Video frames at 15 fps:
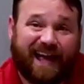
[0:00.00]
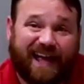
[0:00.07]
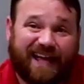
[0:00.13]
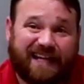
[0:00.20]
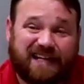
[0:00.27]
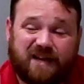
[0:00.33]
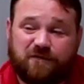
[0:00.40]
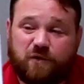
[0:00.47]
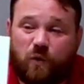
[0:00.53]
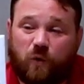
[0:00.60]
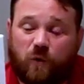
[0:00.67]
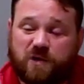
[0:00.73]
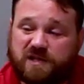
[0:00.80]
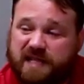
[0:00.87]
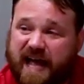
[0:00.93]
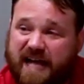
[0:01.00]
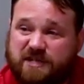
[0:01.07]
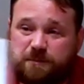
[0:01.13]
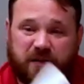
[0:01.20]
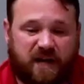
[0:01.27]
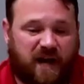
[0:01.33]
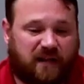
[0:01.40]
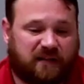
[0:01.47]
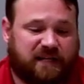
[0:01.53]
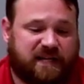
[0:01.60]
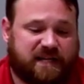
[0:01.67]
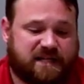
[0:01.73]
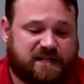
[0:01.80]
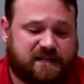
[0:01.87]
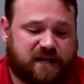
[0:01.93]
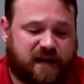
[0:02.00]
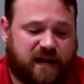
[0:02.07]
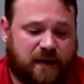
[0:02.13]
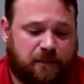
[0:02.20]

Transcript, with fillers: And of course, last but not least,